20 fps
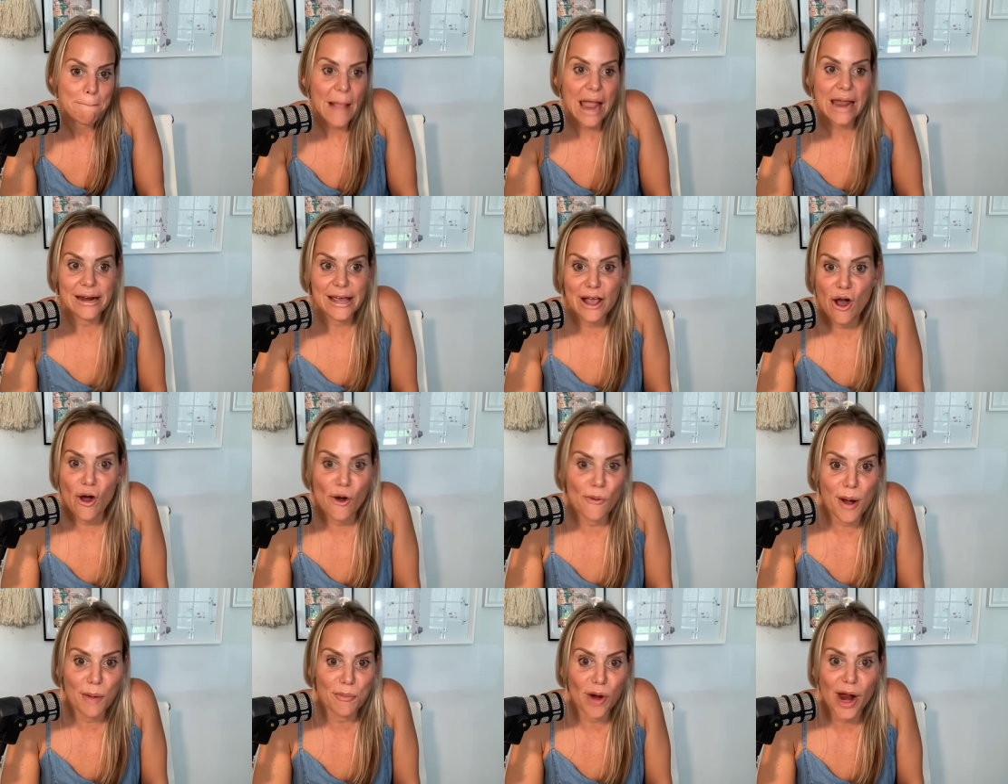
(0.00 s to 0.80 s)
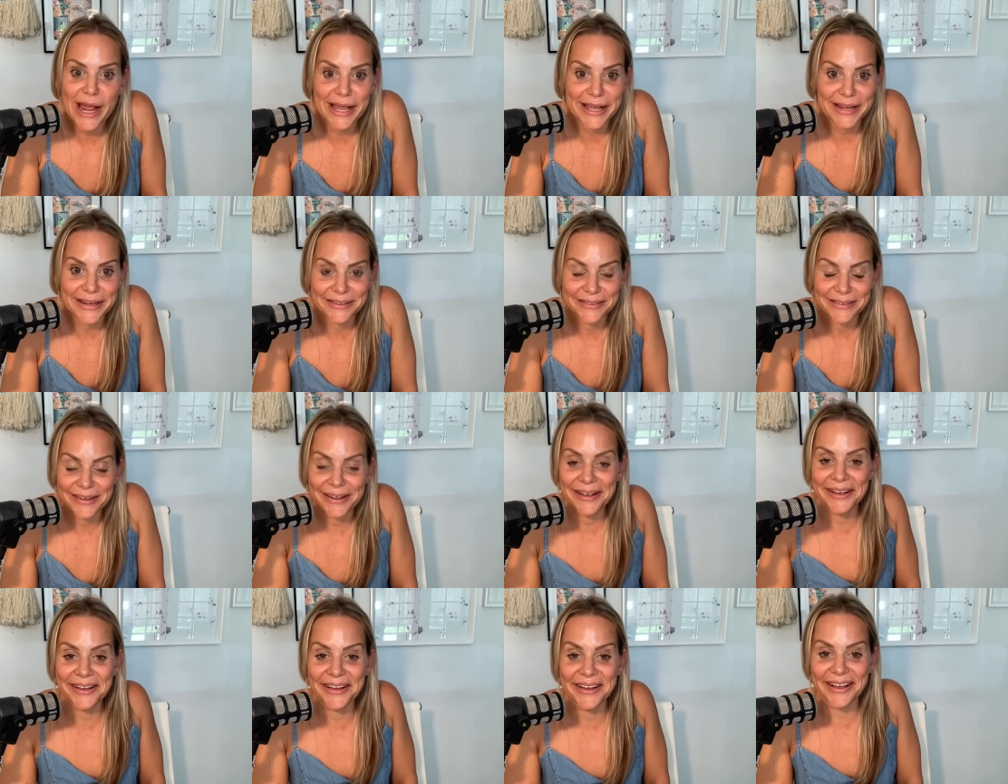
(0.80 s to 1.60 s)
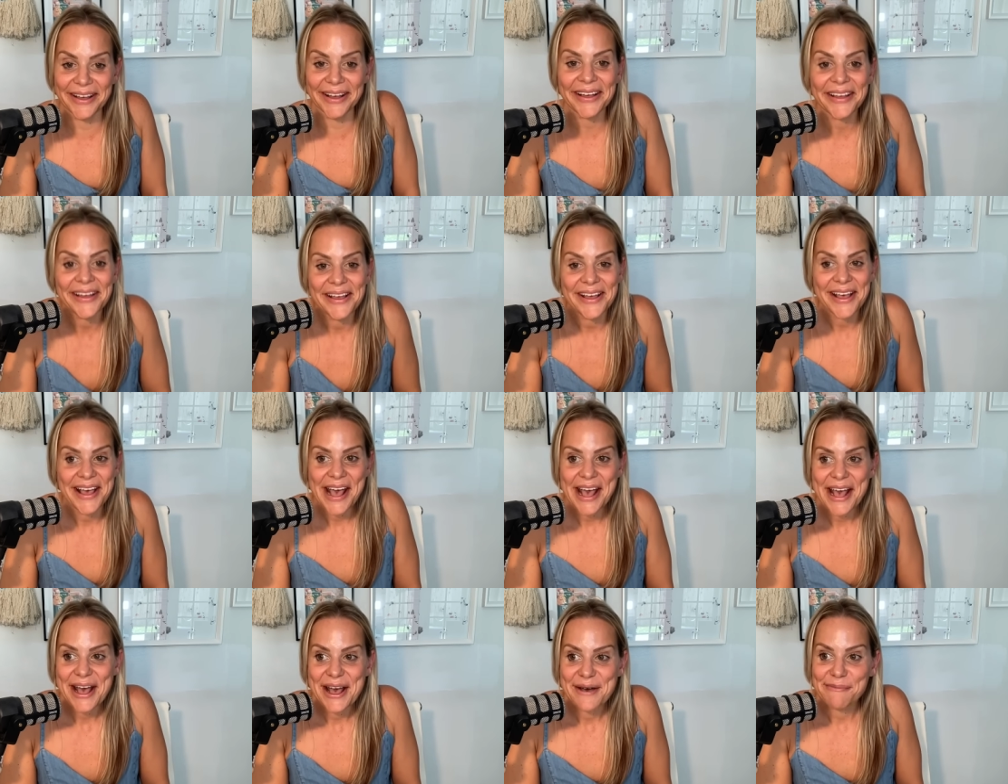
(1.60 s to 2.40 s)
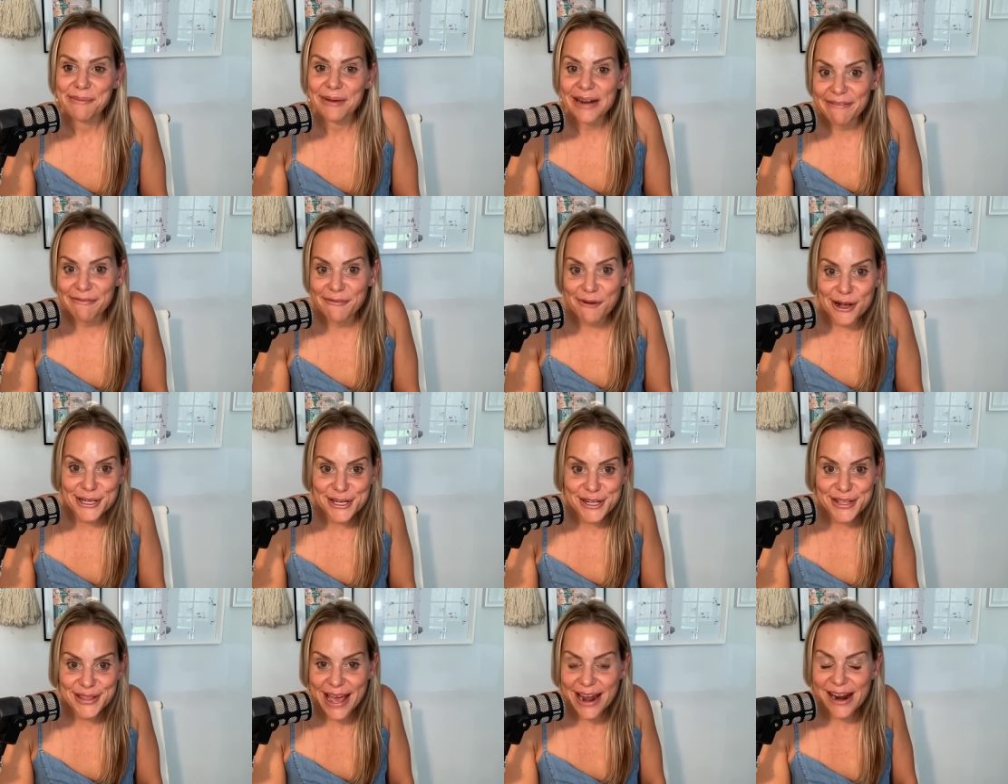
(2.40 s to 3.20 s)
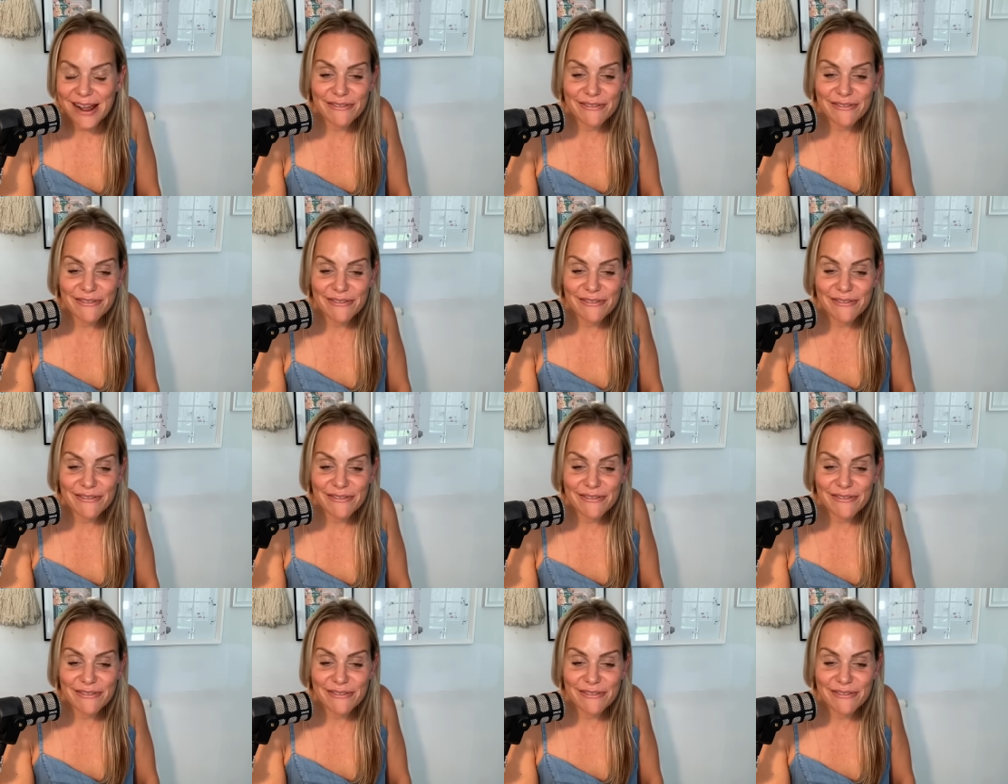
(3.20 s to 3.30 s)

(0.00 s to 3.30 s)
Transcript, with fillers: And I hope I'm right. But I've questioned that.